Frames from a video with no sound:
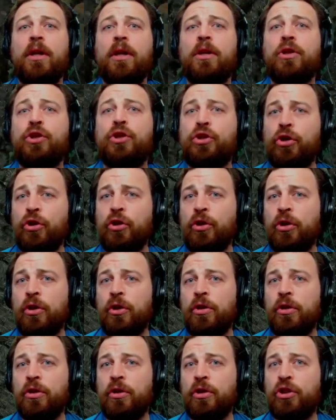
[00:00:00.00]
Sure,
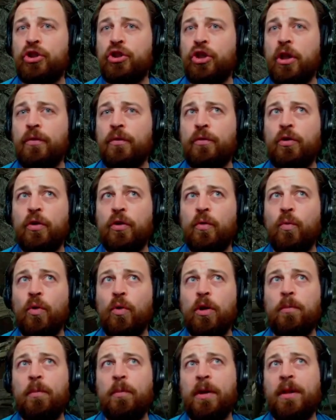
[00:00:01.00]
the shove could have
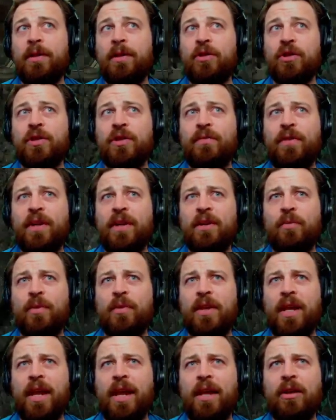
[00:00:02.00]
worked, but it just failed with
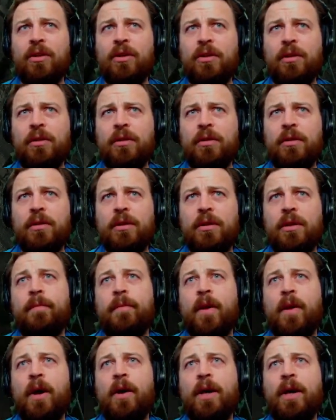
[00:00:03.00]
the angle.
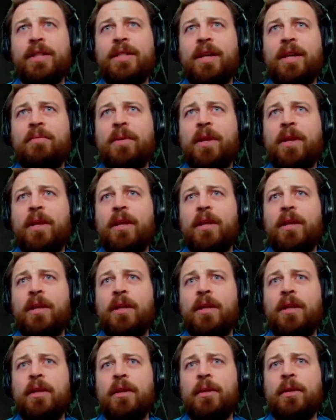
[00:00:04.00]
Now, I still have
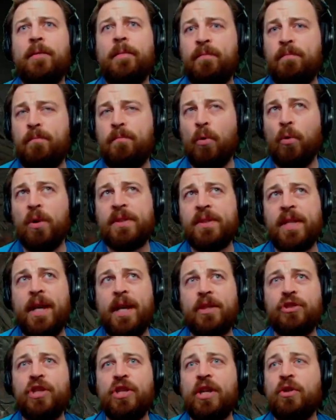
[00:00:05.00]
a bonus
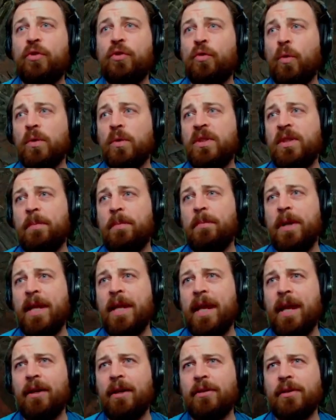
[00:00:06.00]
action. I could throw
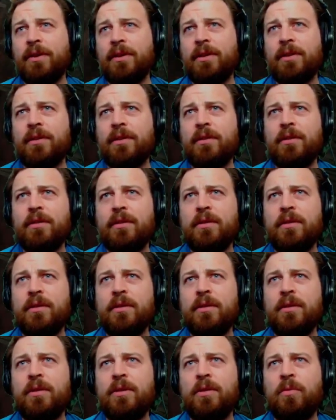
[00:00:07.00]
somebody else.
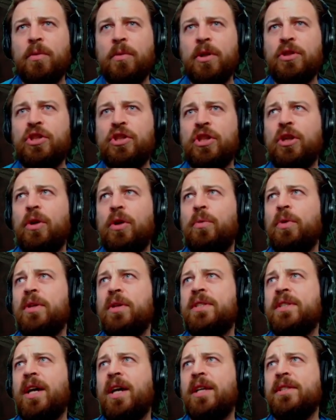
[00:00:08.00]
Where did she go? Where did
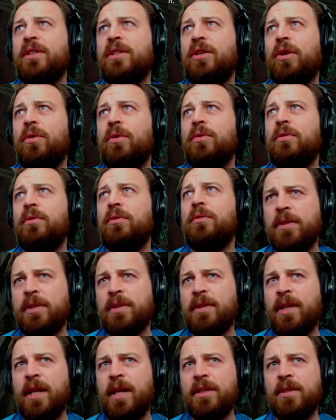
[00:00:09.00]
Saza go?
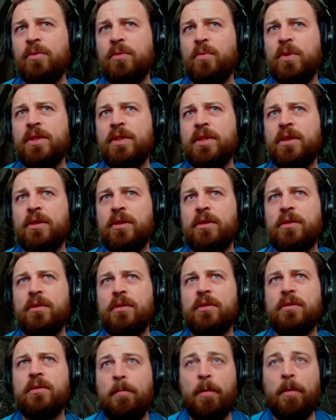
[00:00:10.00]
Saza was here.
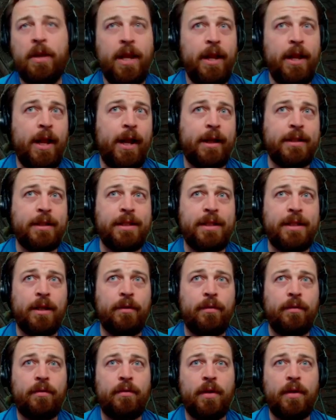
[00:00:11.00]
But then I can
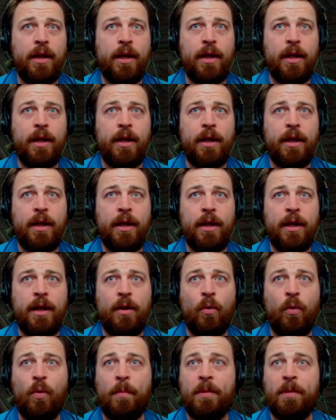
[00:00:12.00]
stealth. And,
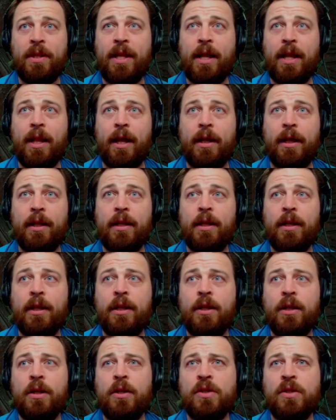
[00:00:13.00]
oh, I'm in daylight.
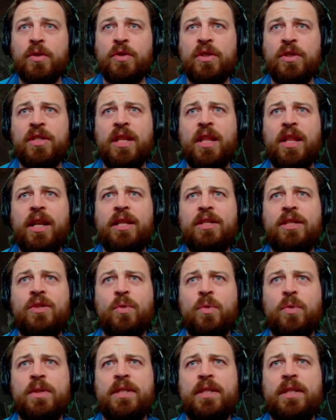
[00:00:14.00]
So there's a light
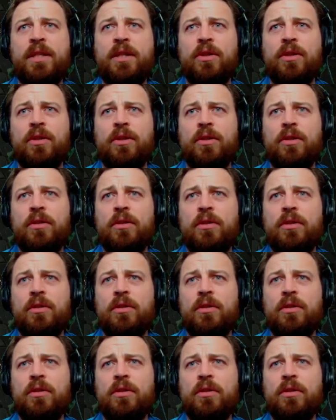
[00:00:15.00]
source here.